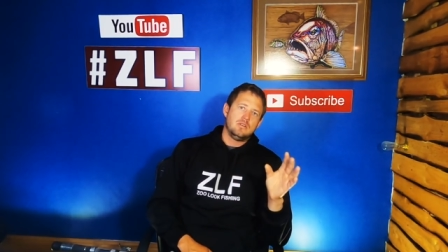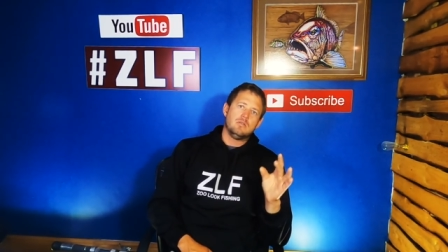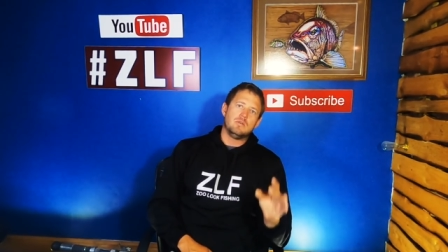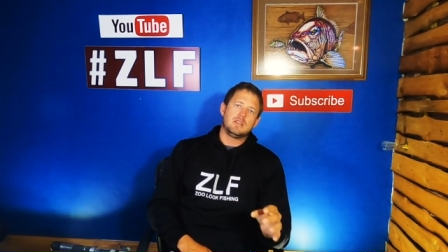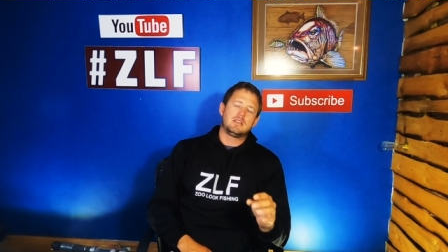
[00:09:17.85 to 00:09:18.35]

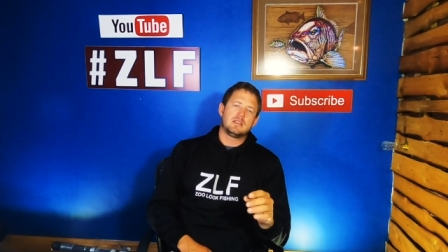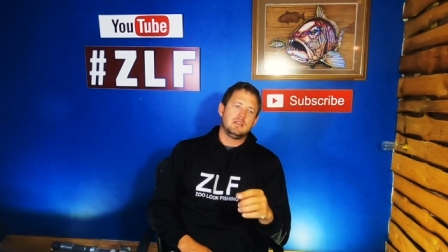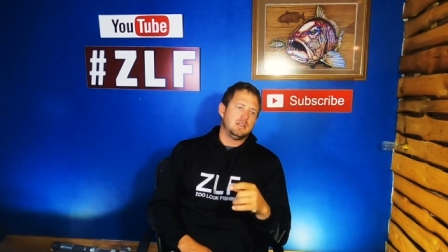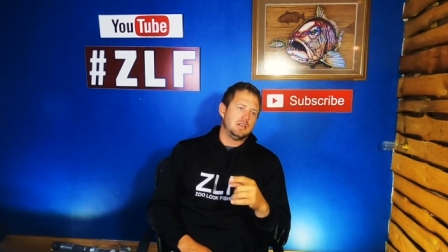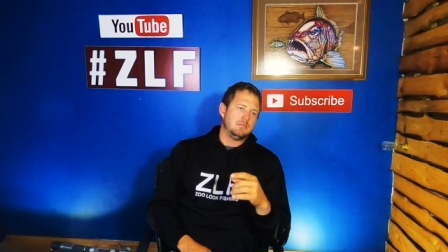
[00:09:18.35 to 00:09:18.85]
with
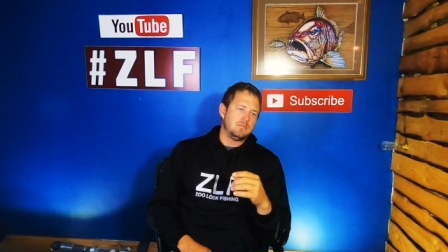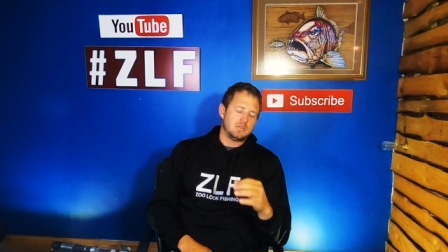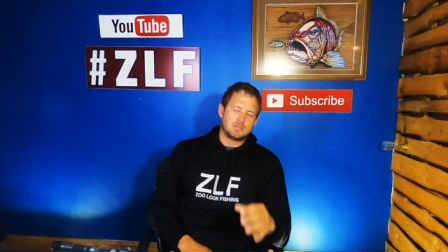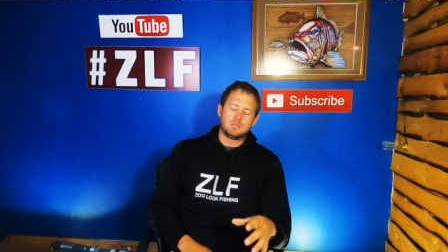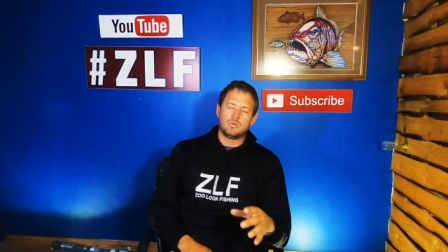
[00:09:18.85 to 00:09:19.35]
um, a
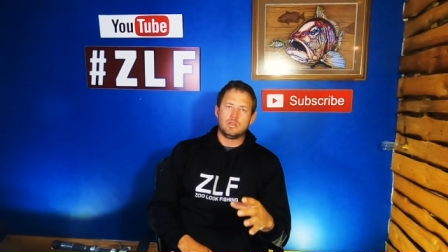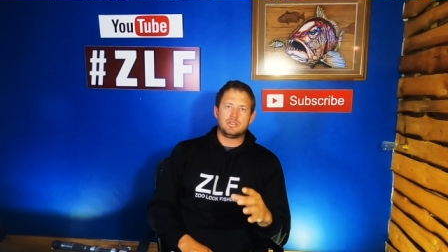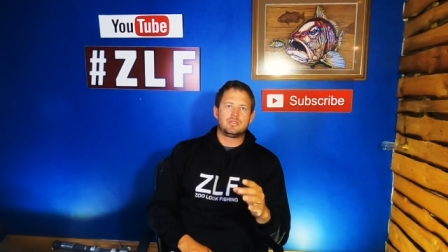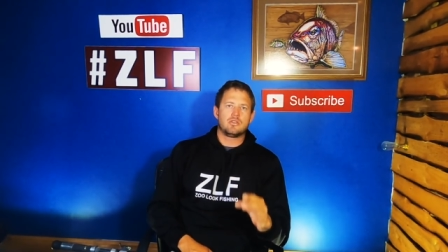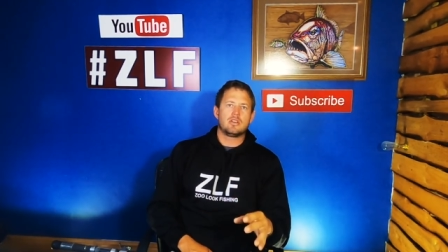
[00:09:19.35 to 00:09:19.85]

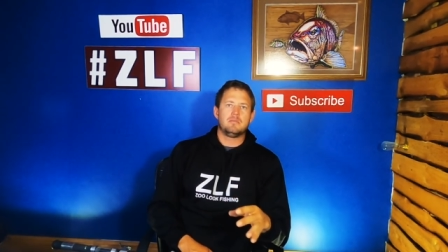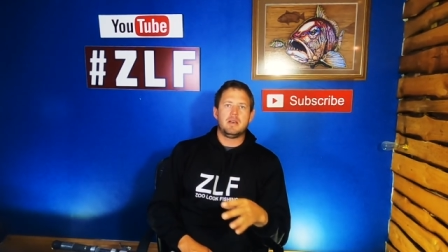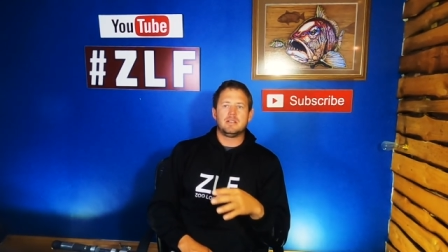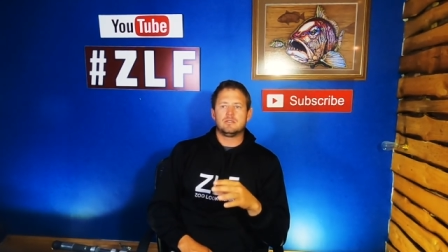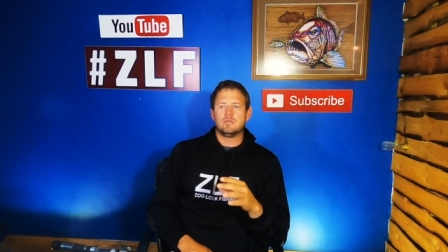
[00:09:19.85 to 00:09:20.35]
smallish chokka
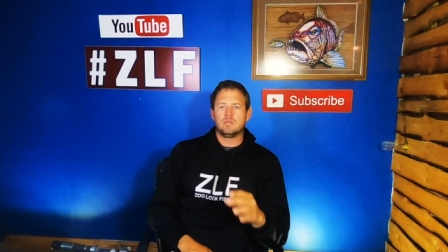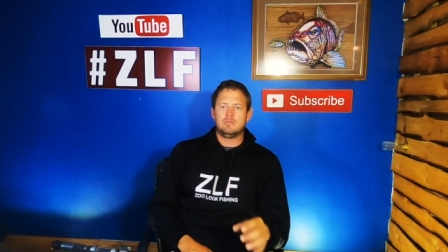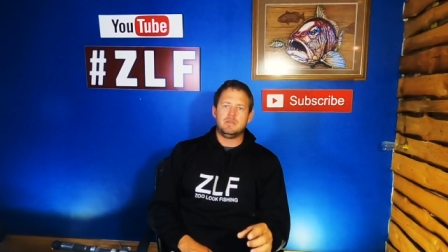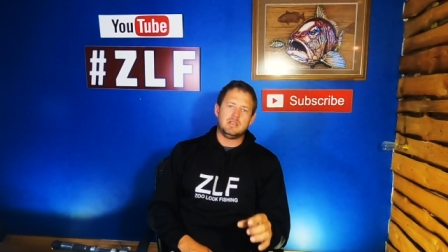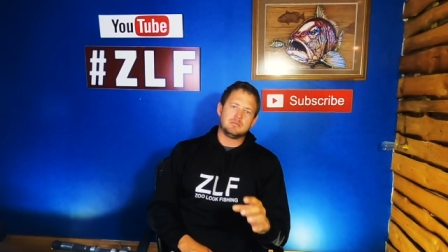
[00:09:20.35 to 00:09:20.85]
bait or a
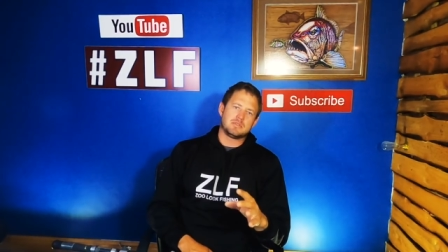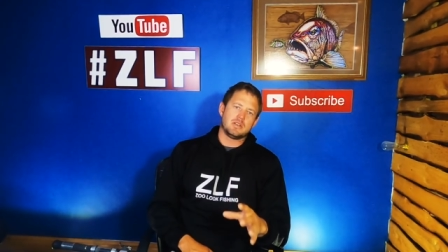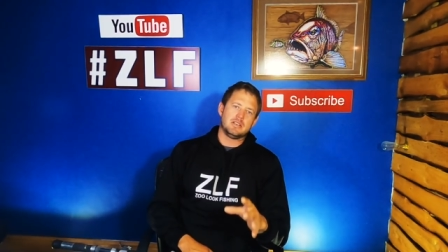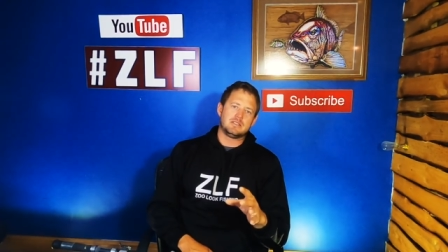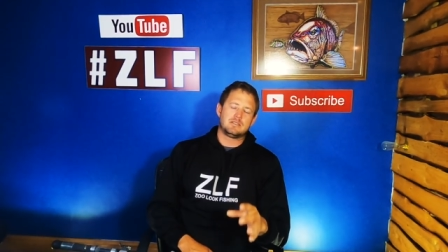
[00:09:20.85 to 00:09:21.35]
medium
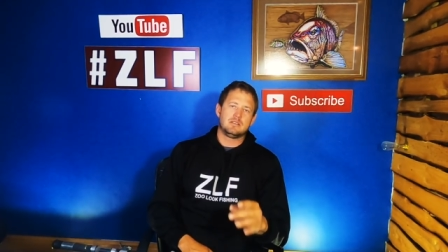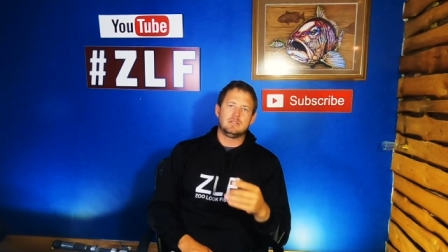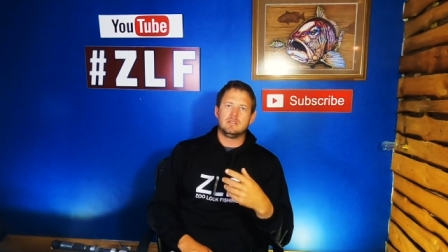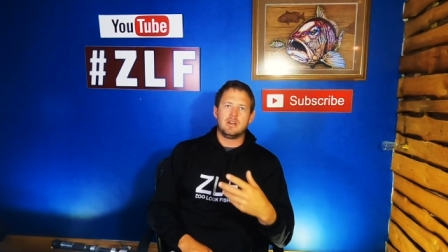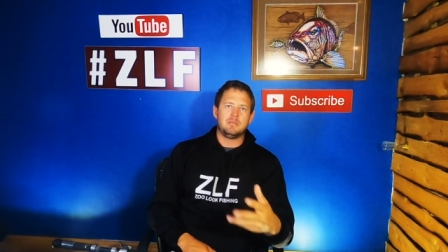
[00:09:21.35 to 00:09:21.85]
sized
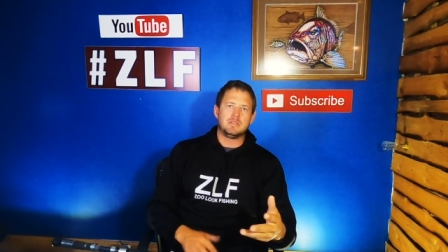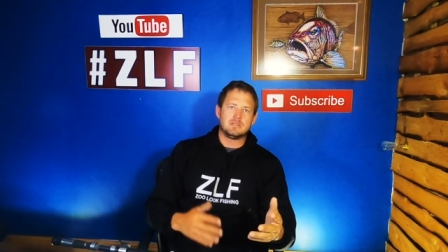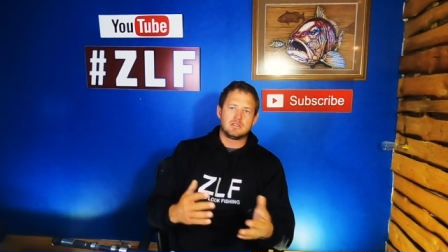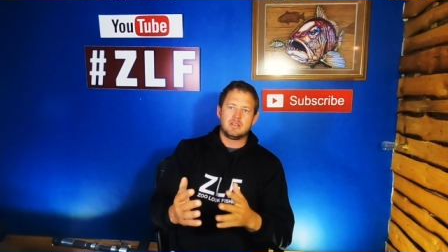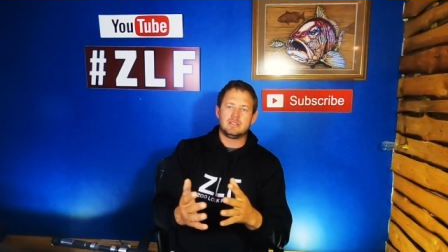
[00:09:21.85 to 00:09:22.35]
diamond
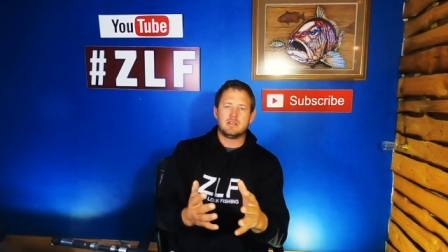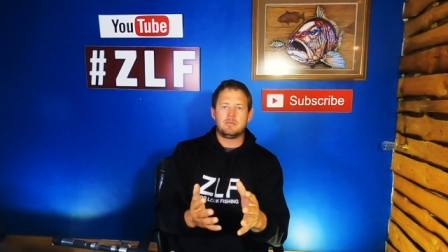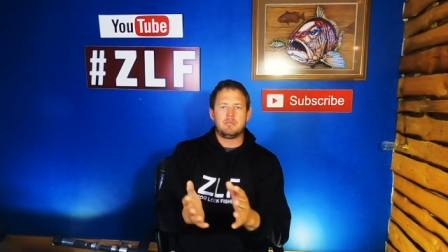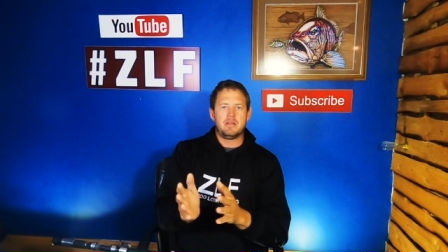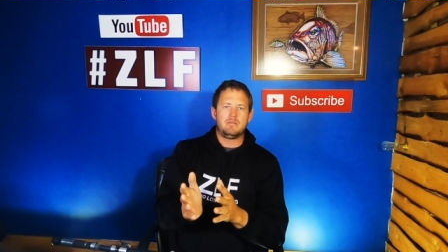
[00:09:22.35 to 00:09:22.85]
sized type
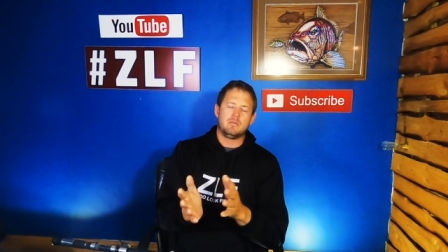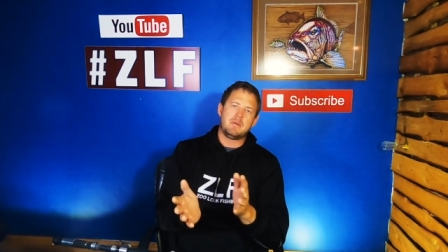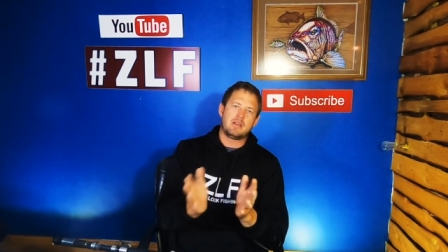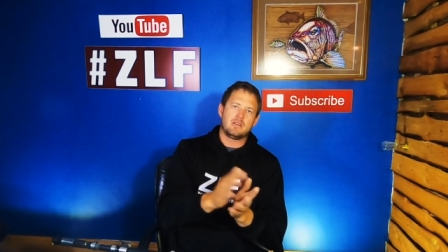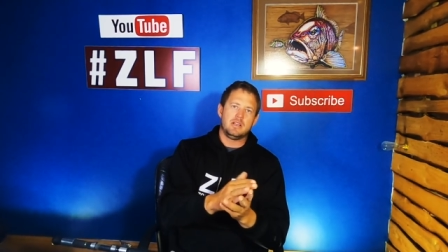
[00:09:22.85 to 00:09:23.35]
of bait with a
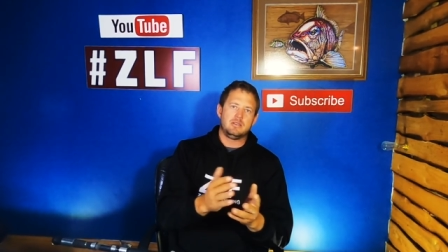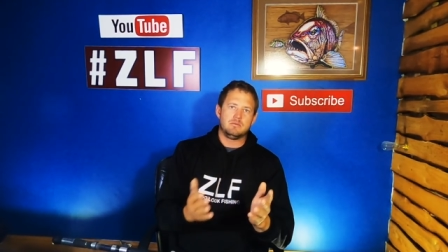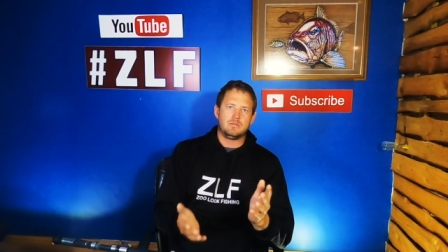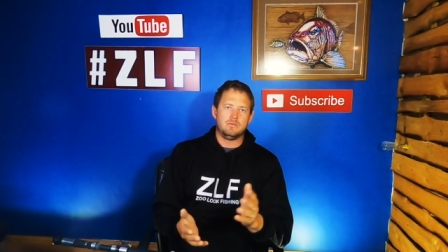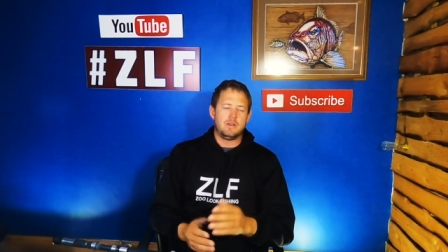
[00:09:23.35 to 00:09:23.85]
mackerel head
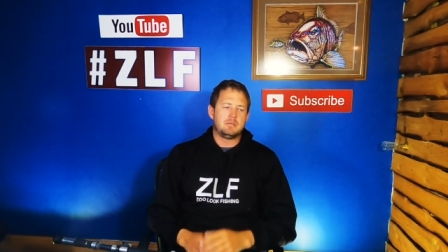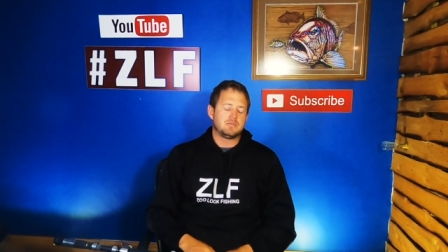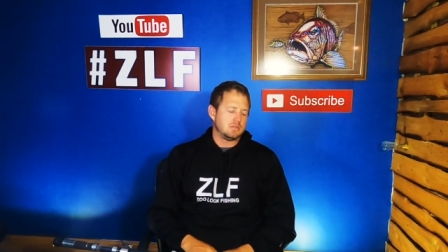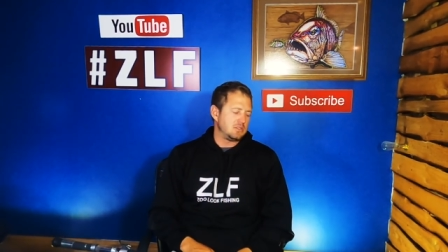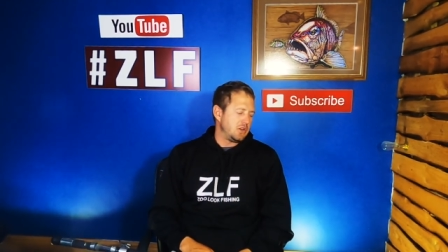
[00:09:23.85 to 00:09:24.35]
with two flaps
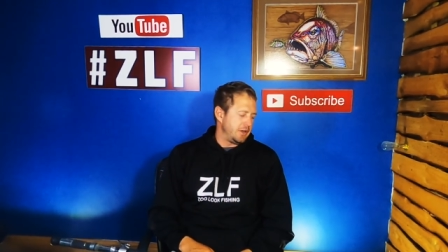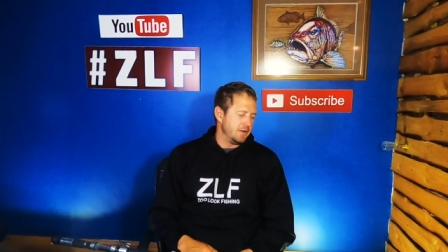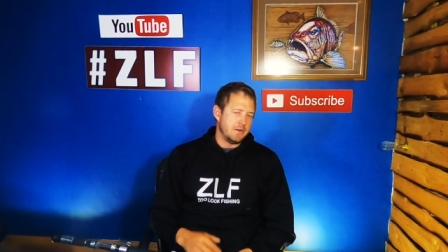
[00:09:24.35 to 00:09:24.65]
on the side.